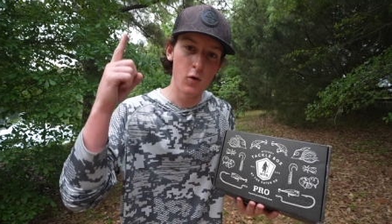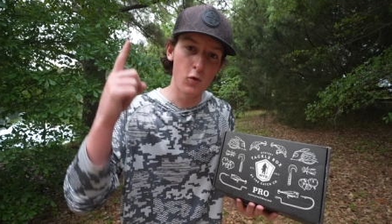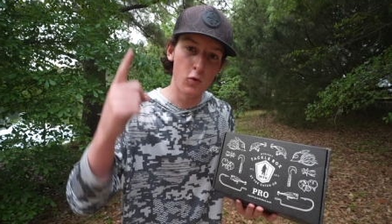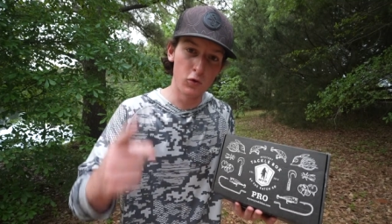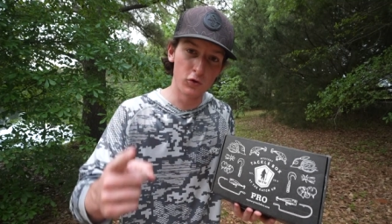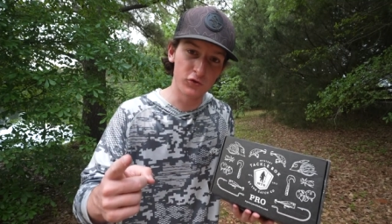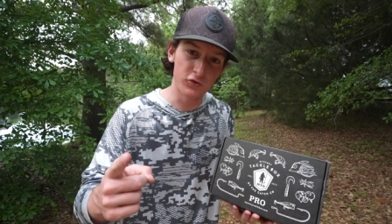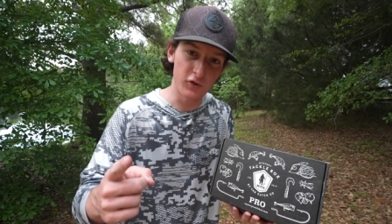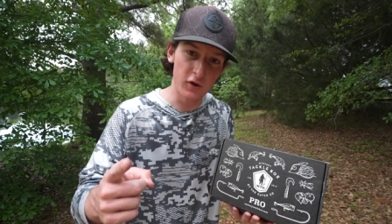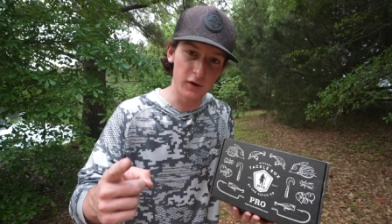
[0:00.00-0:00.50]

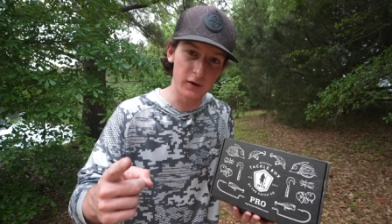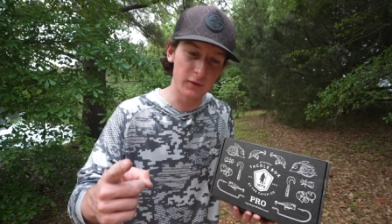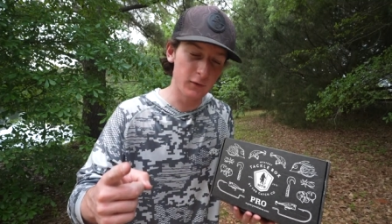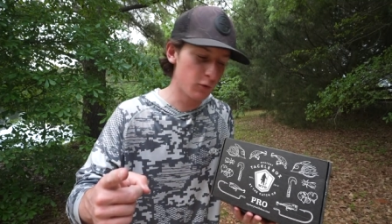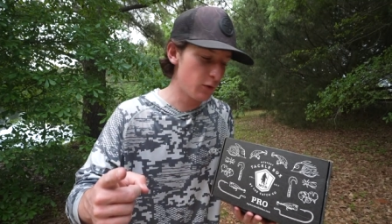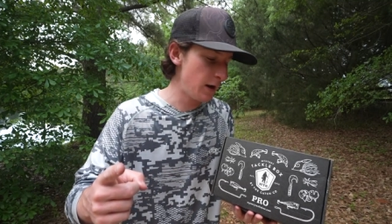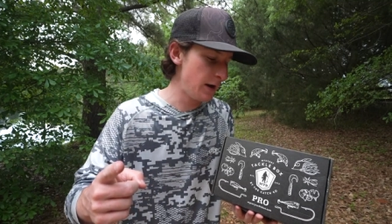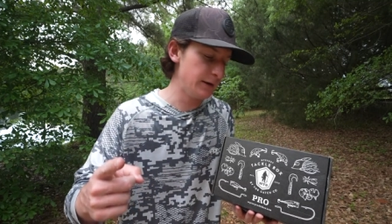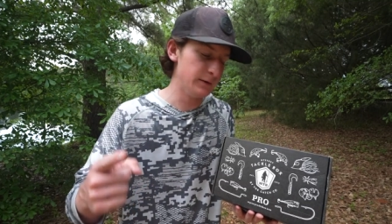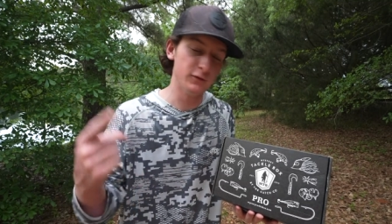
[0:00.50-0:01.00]
or stuck in the
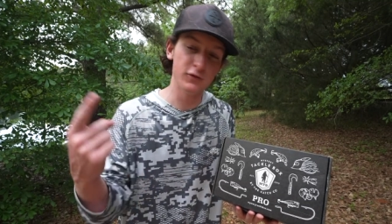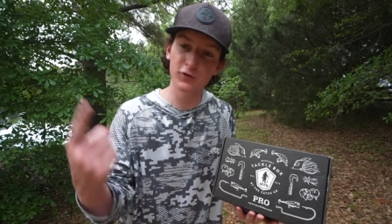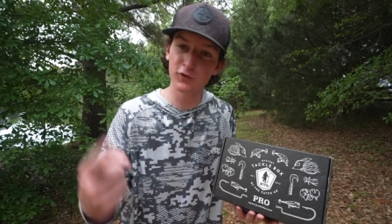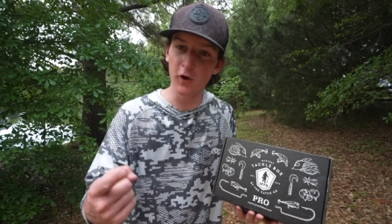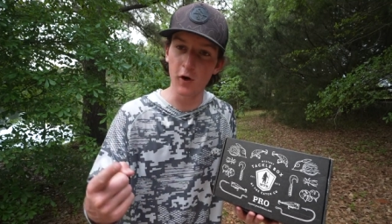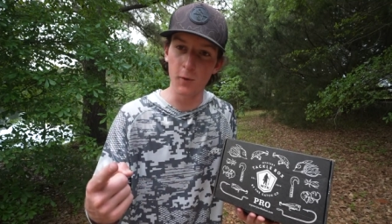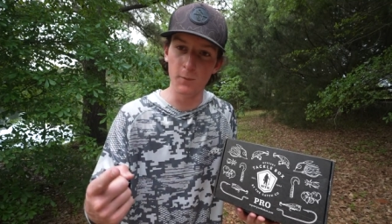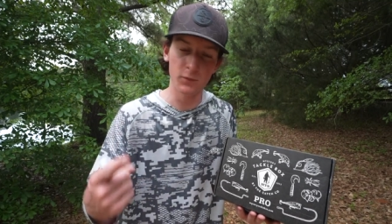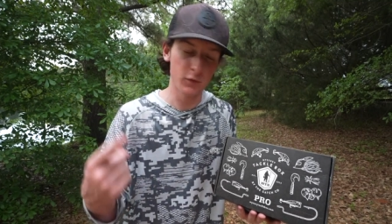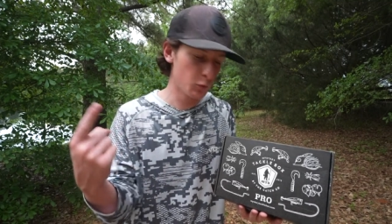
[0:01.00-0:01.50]
rain.
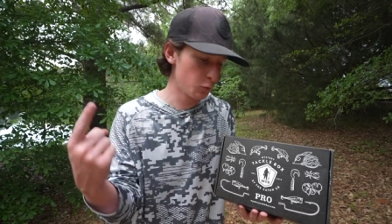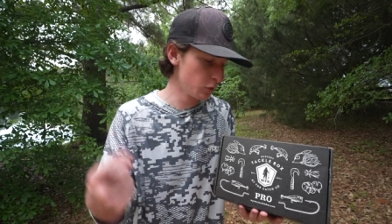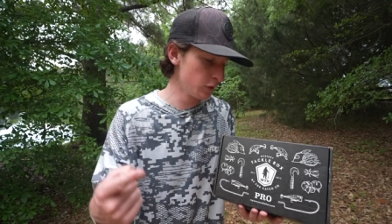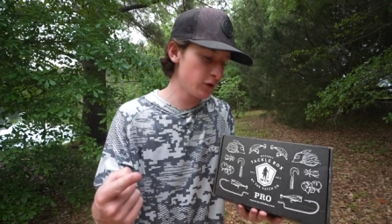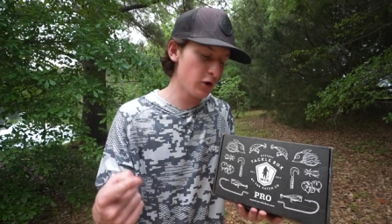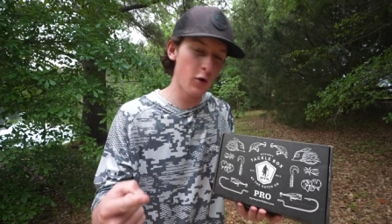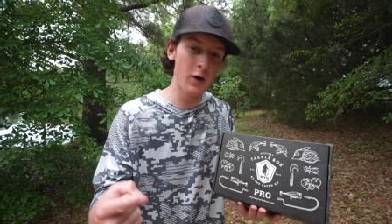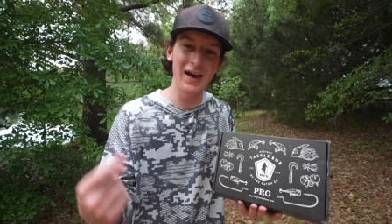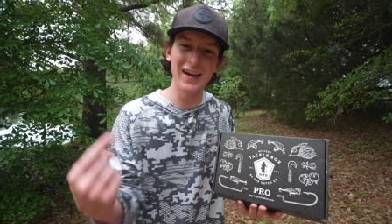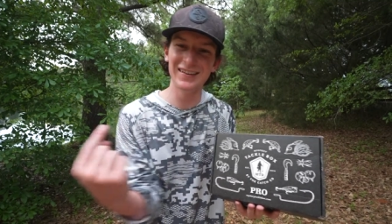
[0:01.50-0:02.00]
So we're gonna
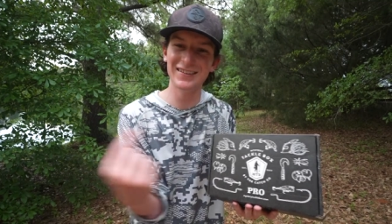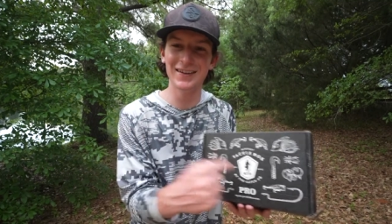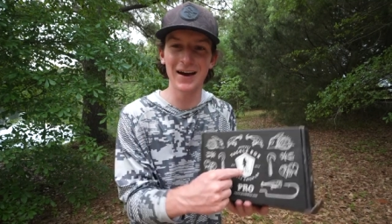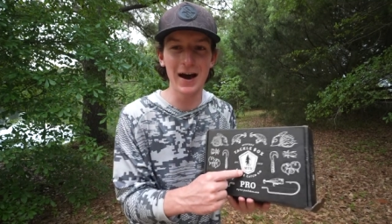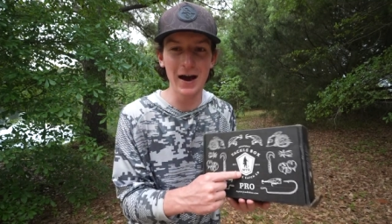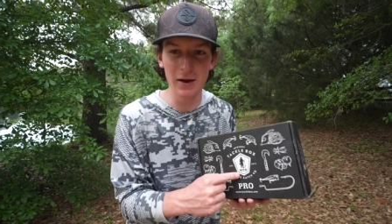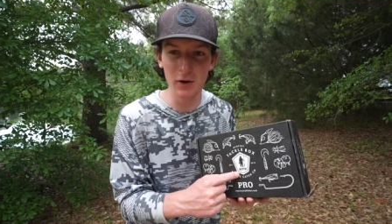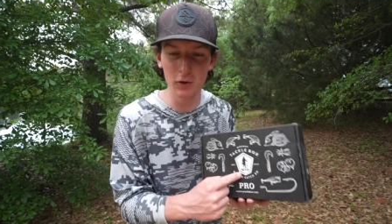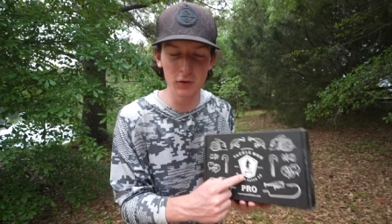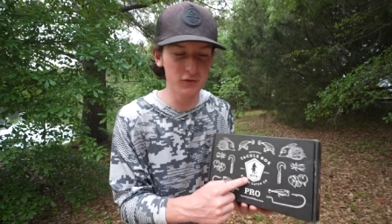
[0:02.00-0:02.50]
go ahead,
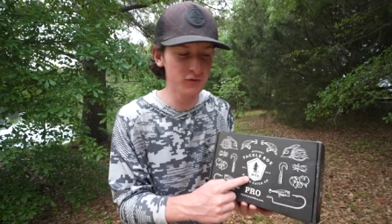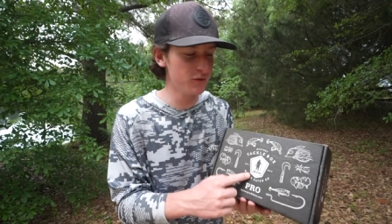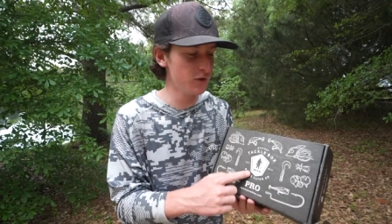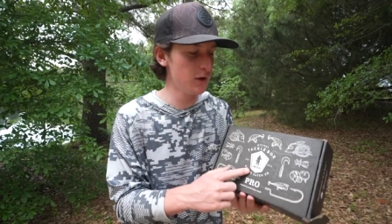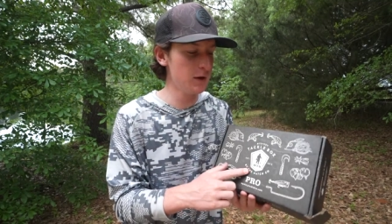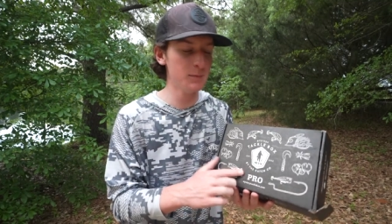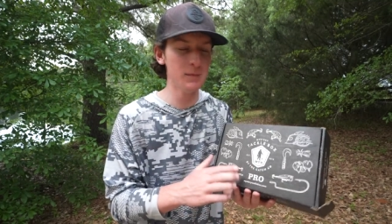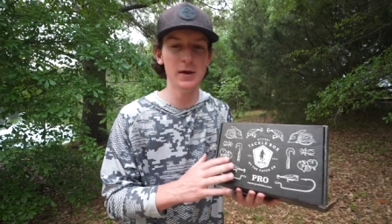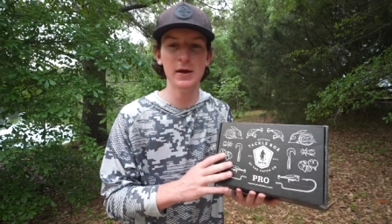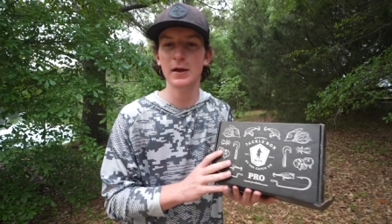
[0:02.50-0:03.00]
tie all this
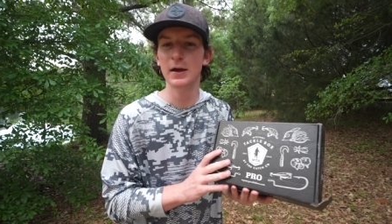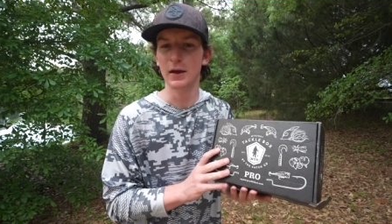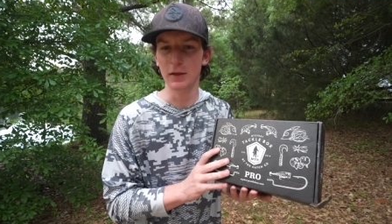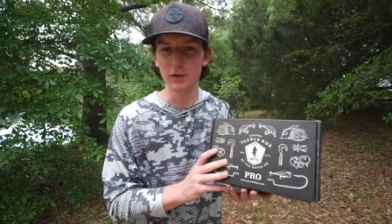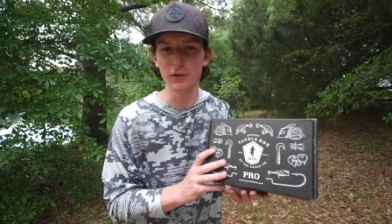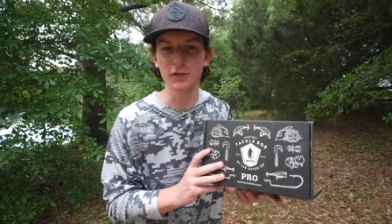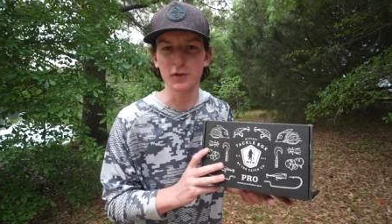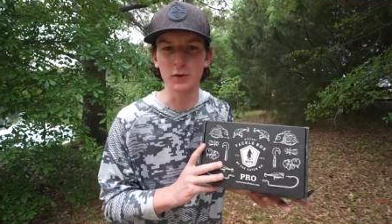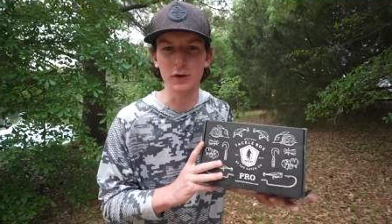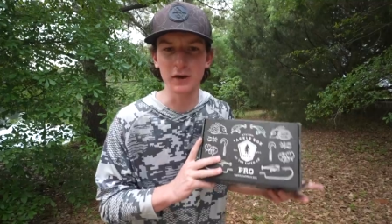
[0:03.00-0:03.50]
up.
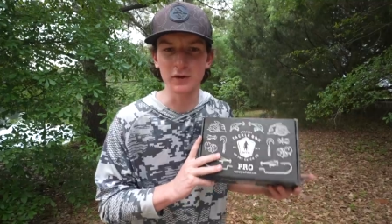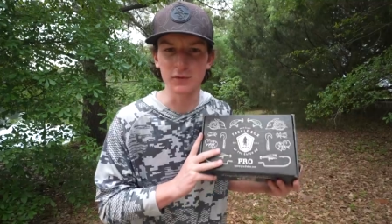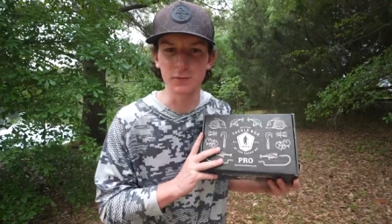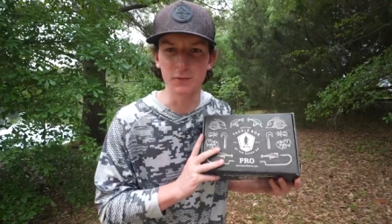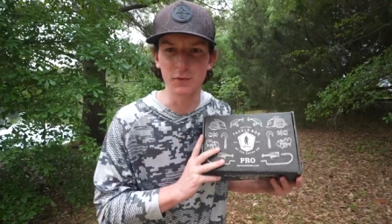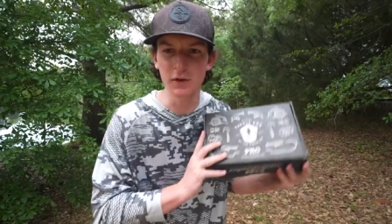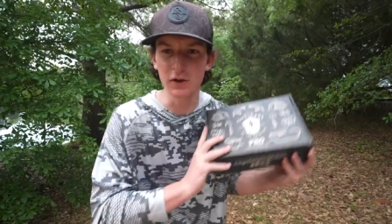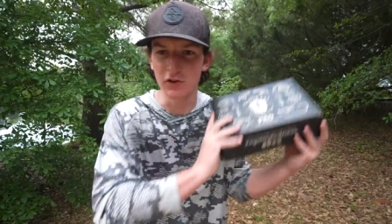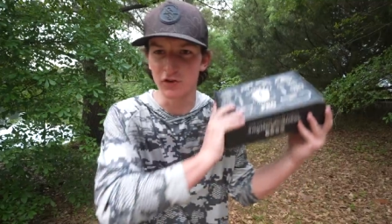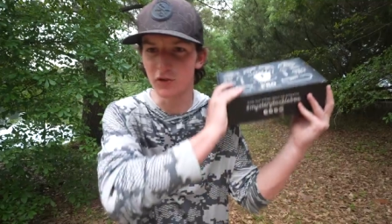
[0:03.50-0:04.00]
Let's go catch some
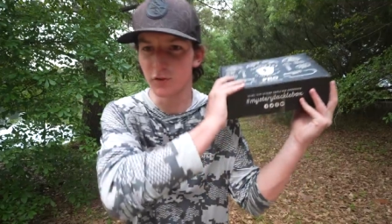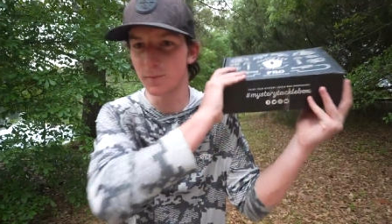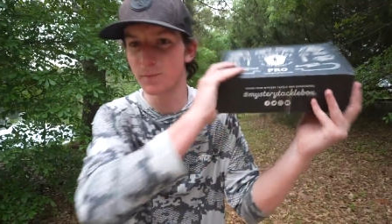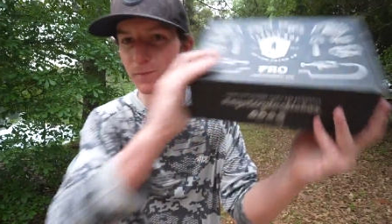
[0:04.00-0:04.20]
fish.